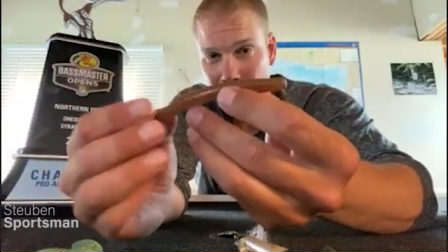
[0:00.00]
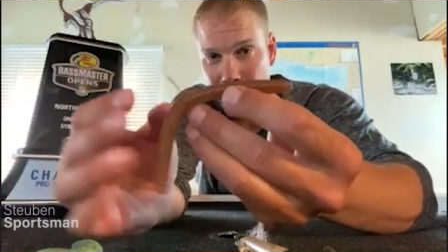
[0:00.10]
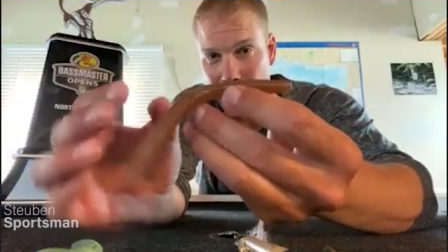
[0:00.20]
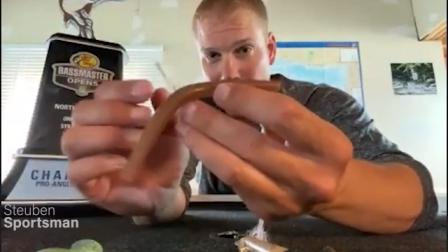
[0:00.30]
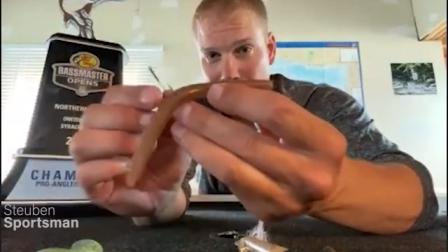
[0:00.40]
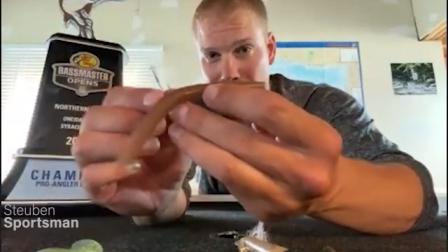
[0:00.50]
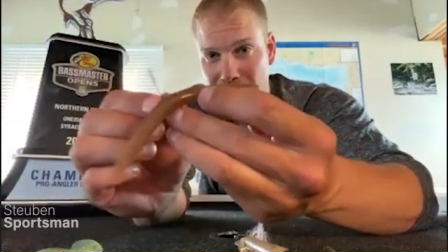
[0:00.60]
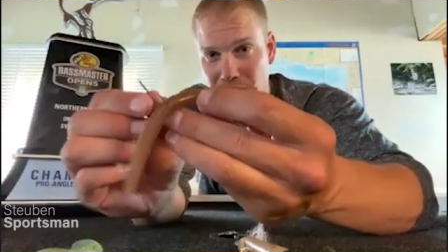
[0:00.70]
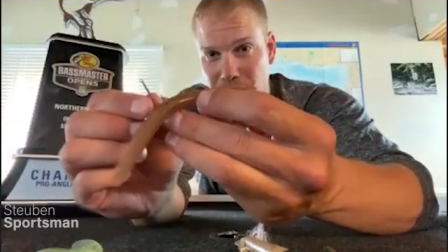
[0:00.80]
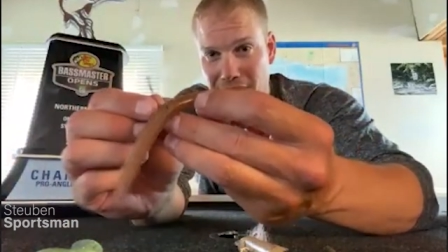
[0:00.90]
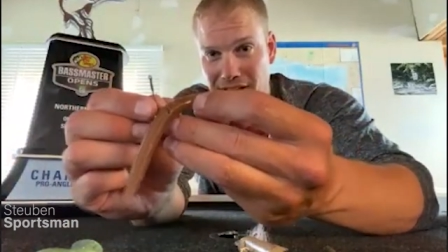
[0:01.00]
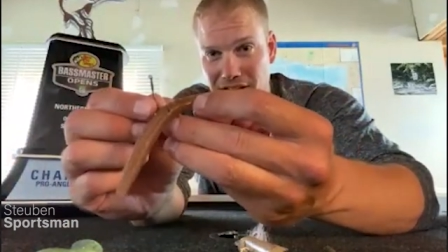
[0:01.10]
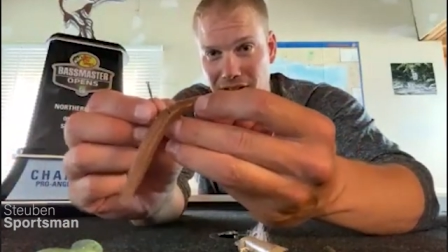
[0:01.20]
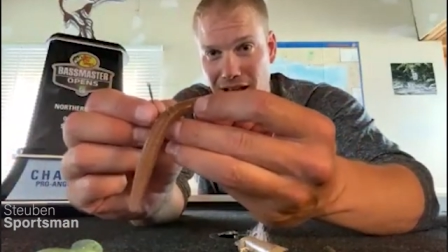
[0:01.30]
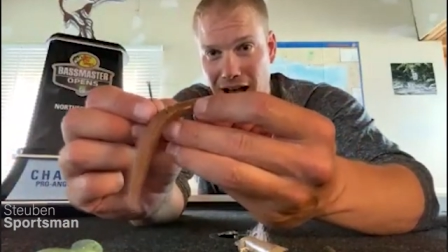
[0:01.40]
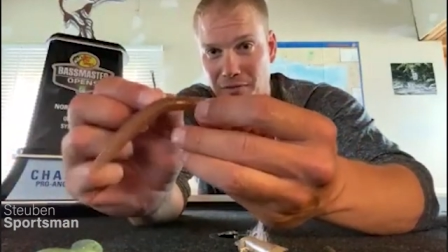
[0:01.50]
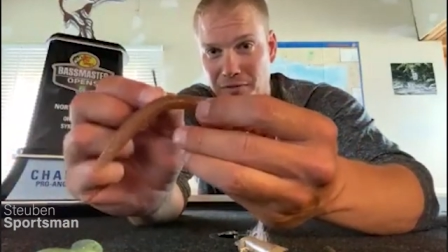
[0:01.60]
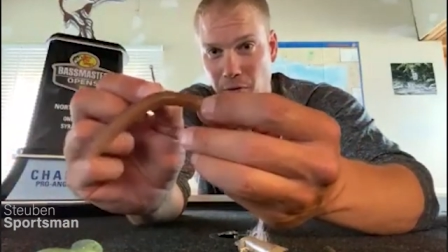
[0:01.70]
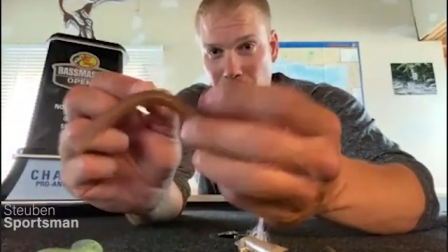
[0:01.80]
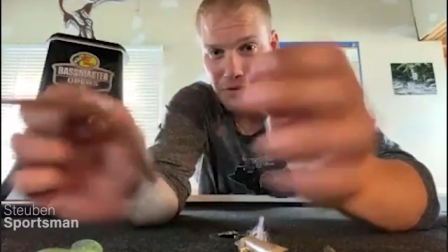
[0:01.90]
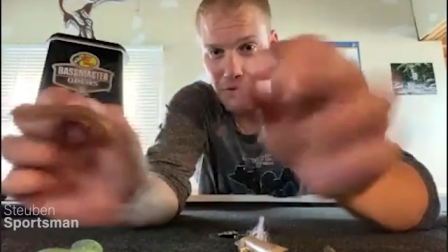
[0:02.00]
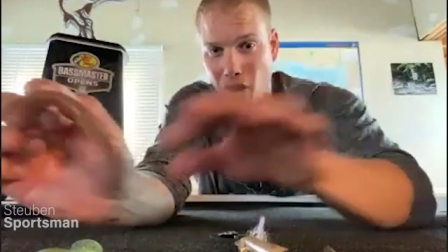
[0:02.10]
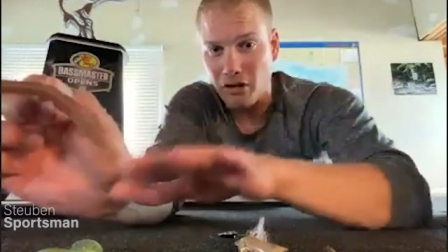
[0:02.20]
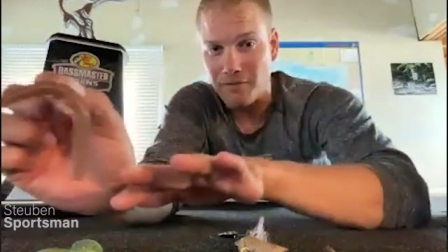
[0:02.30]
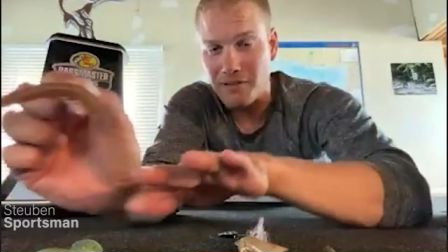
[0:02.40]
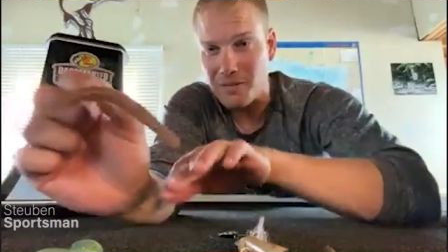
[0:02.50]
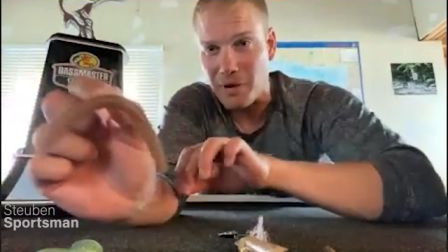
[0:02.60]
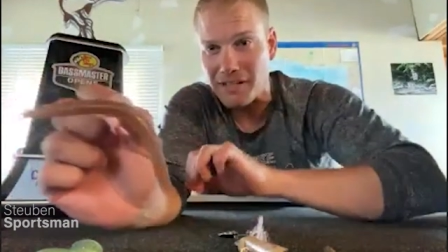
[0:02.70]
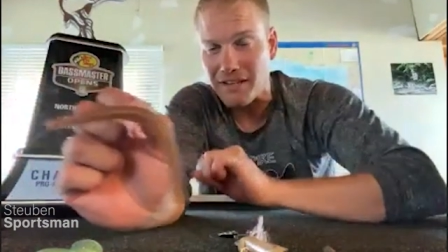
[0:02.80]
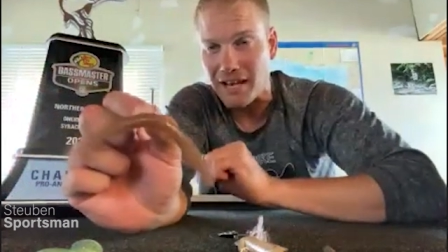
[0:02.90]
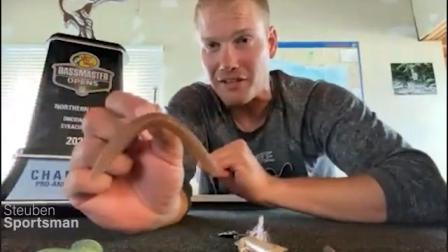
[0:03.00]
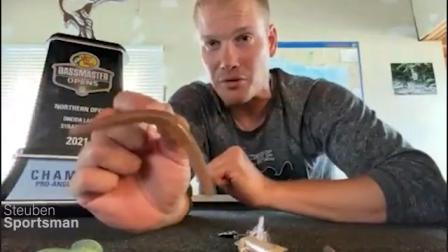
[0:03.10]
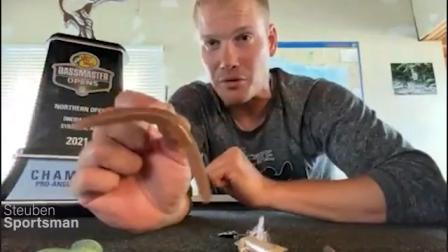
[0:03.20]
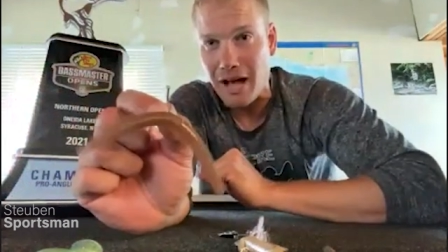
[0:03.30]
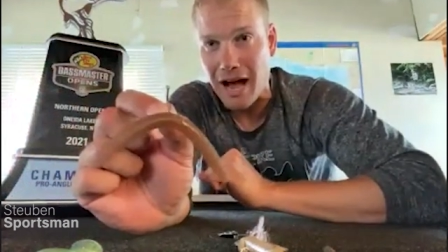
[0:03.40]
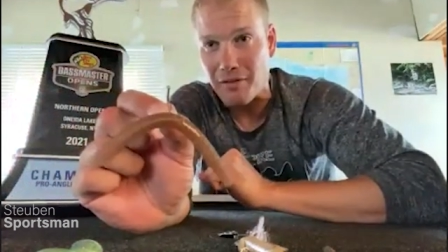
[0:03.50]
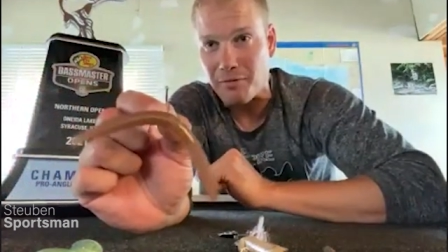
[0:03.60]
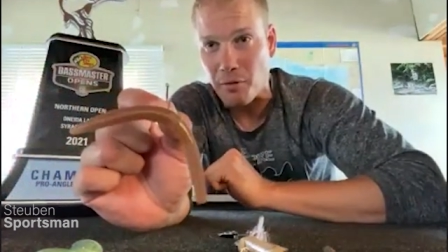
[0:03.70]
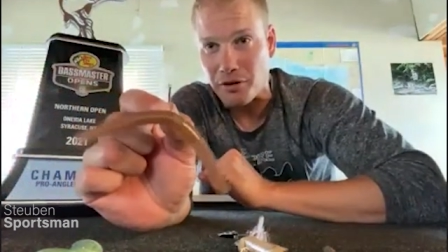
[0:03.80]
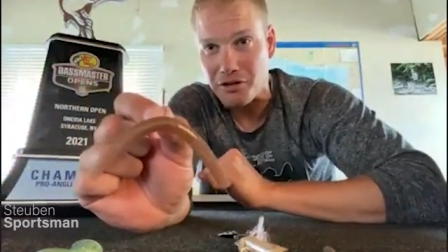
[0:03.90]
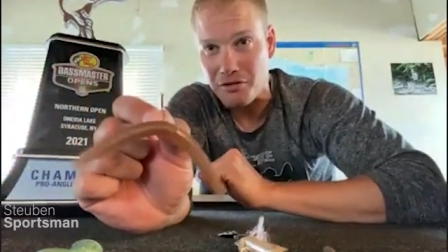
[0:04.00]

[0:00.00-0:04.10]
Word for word: Um, this bait does a lot for you. All of these baits kind of do a lot for you.